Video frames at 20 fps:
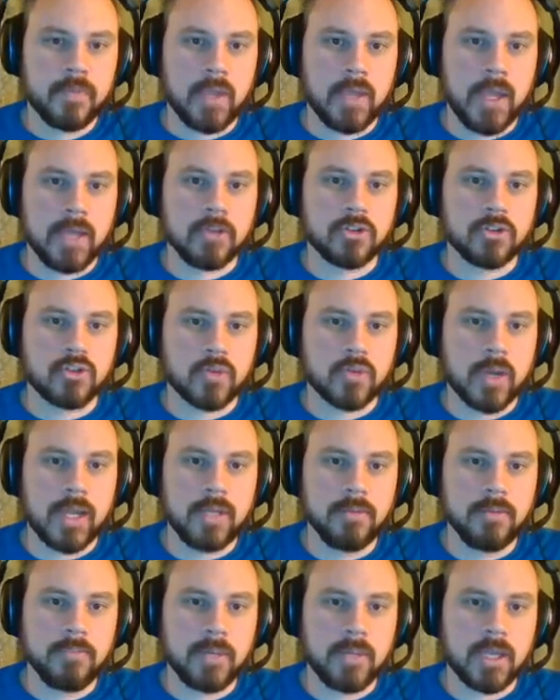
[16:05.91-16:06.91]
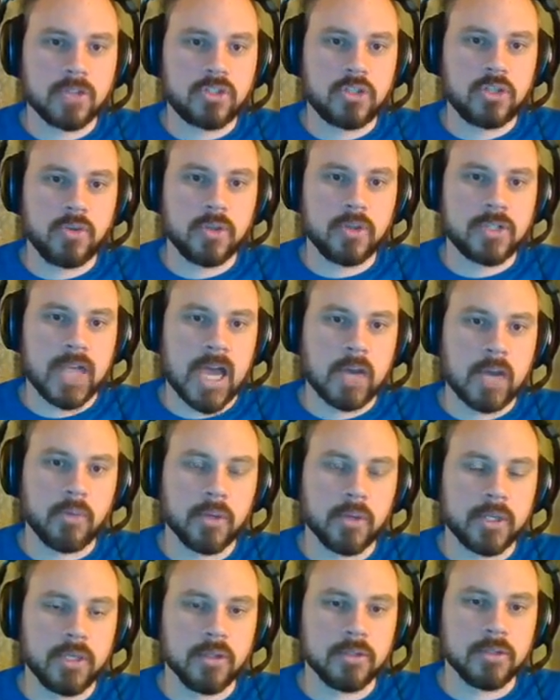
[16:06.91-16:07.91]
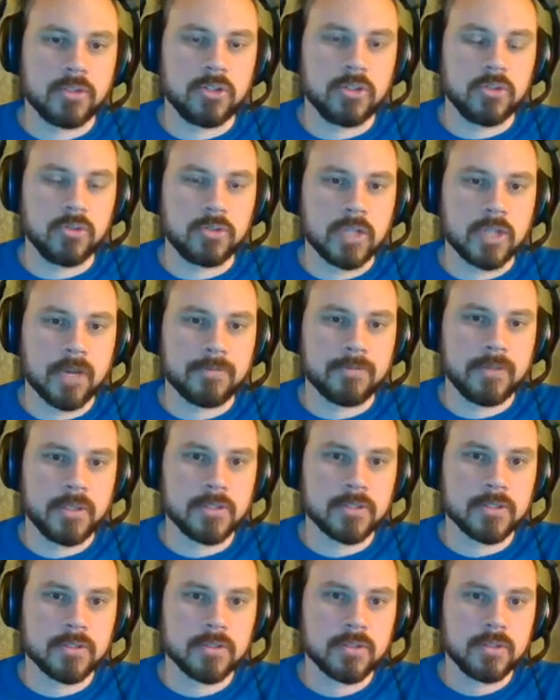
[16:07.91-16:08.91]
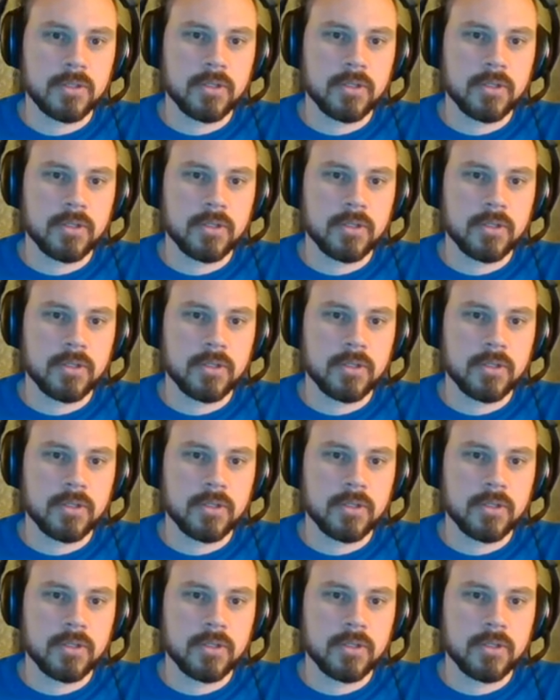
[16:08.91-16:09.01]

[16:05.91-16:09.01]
and trade, because 2 attack will kill 2 toughness,